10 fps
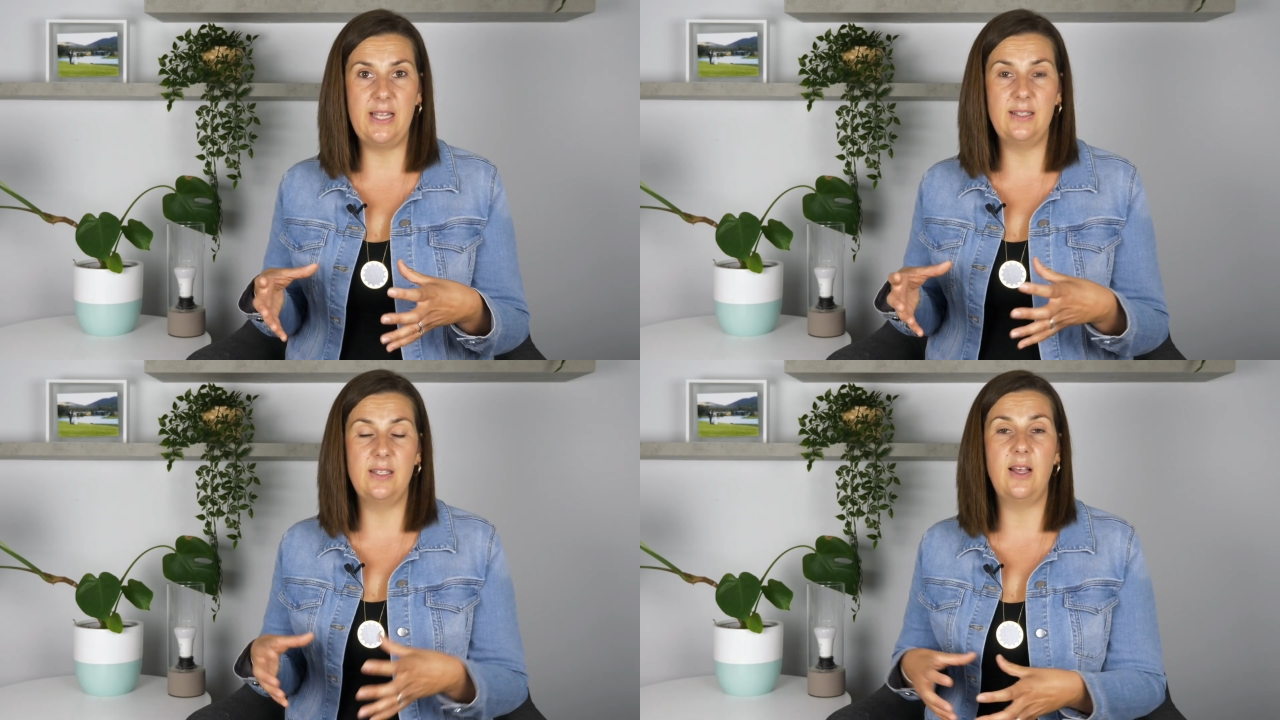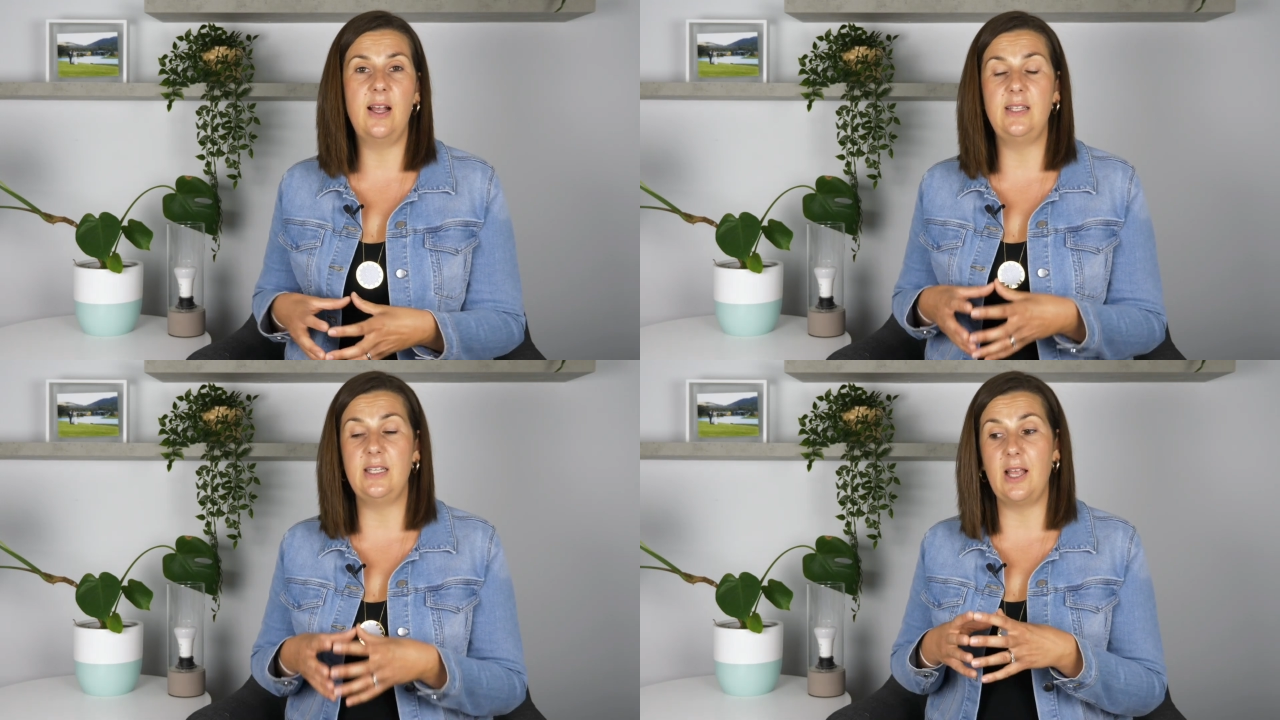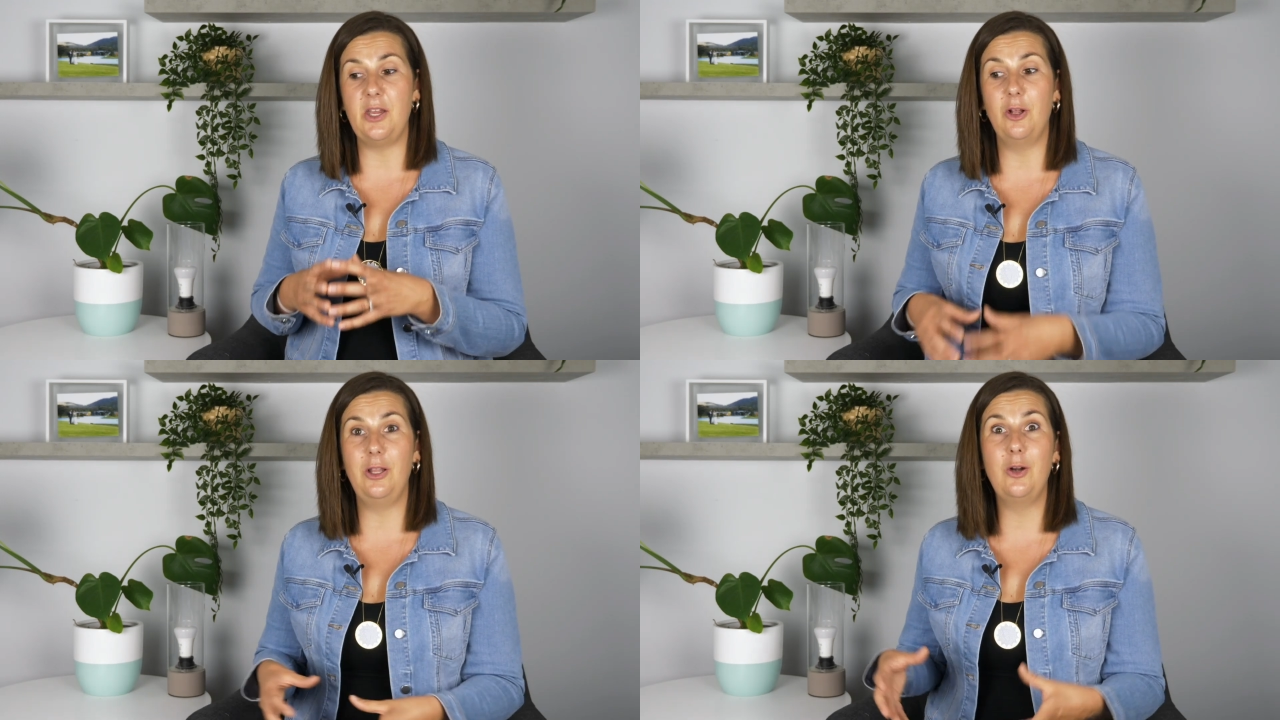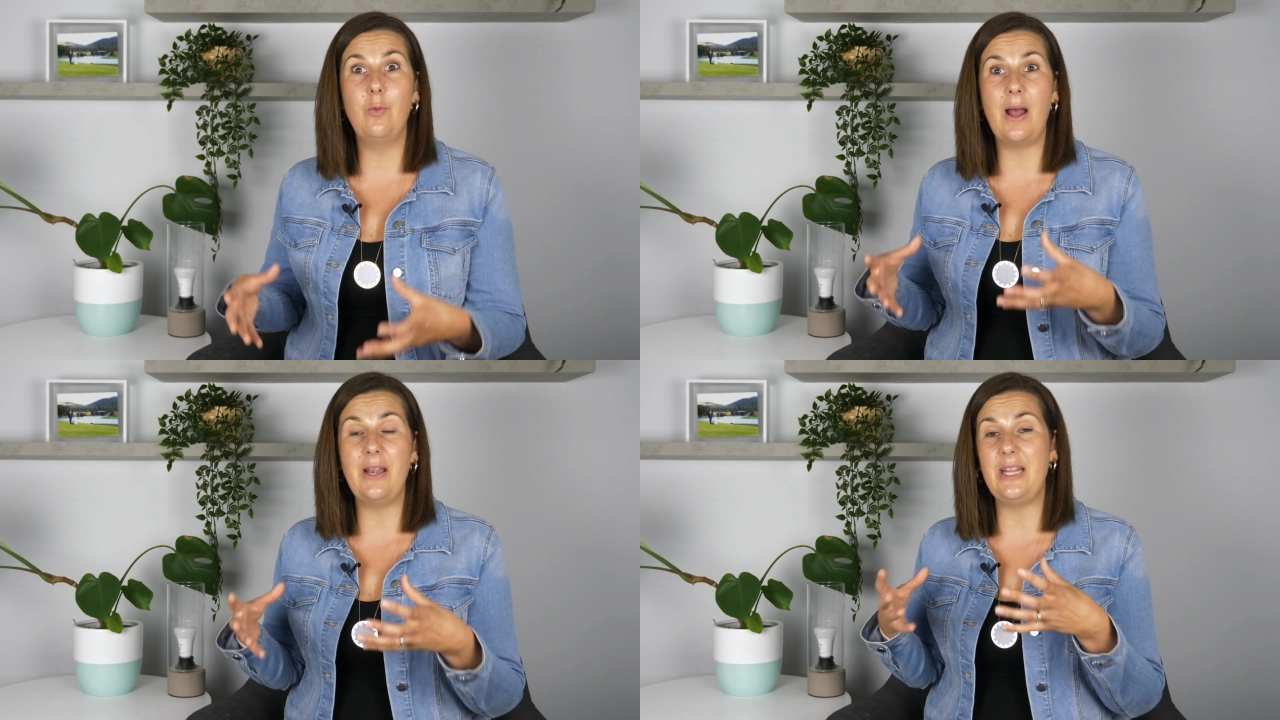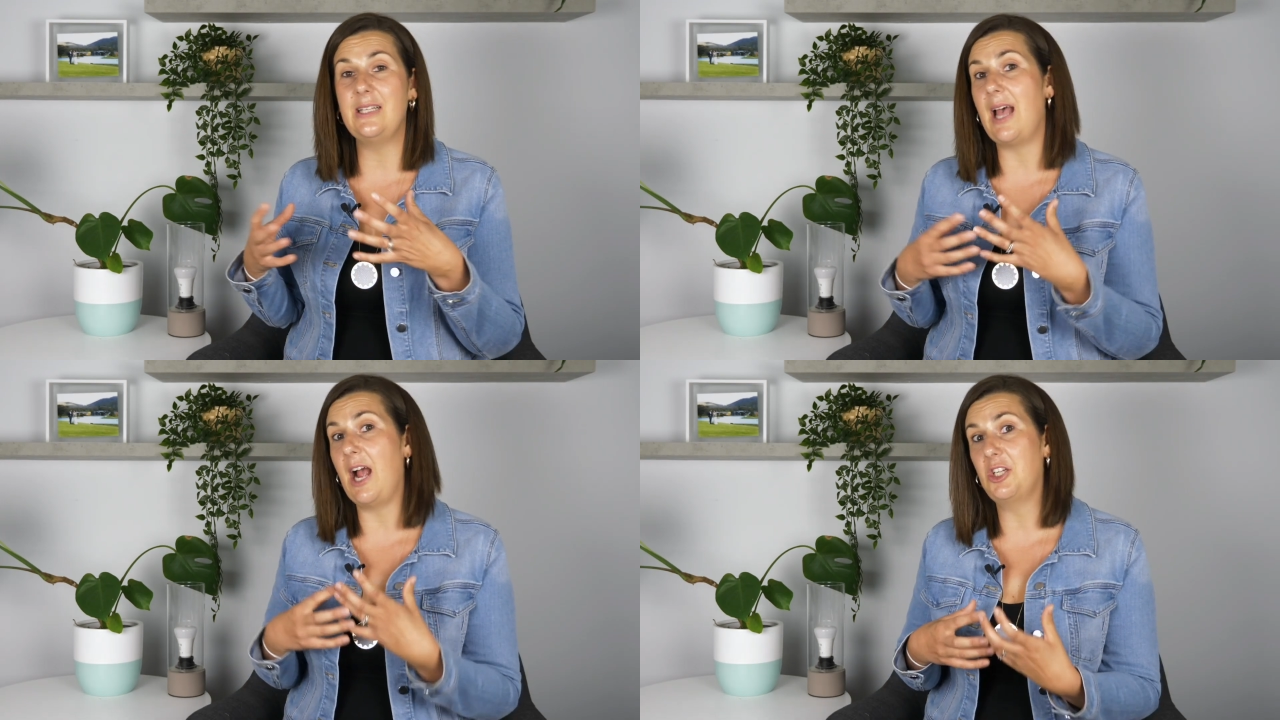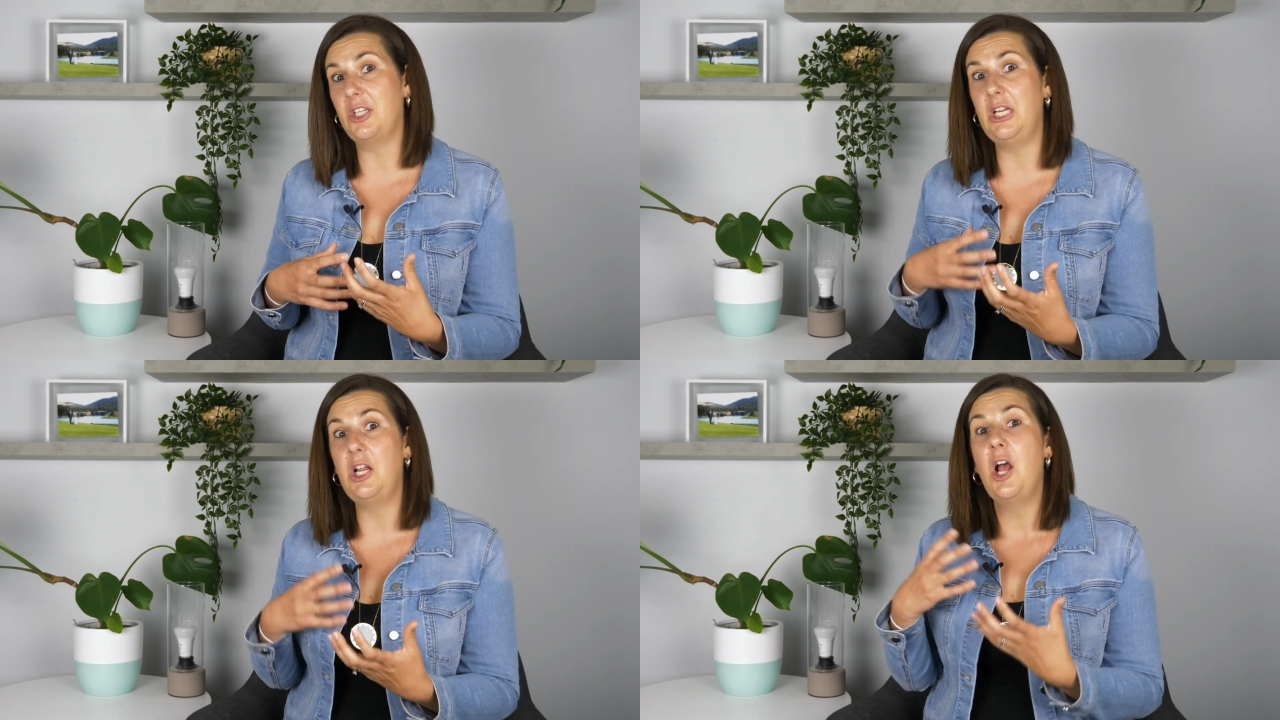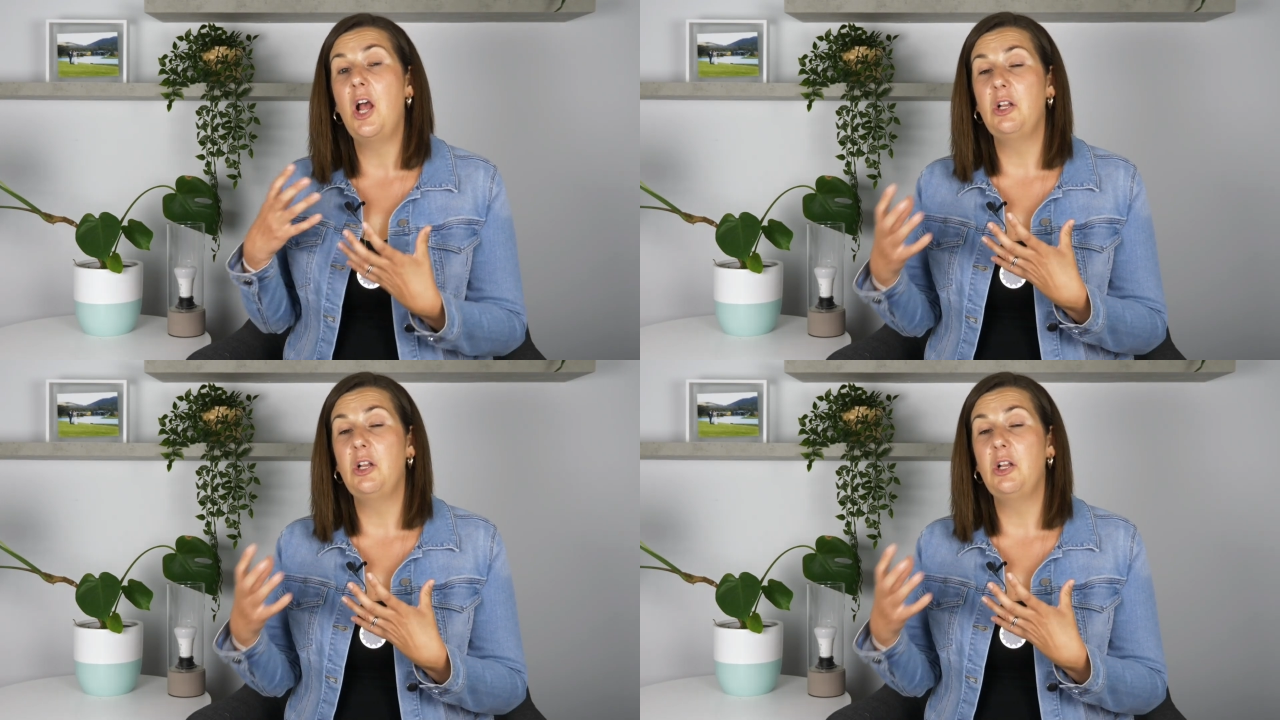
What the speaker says: exercise is that your little one is actually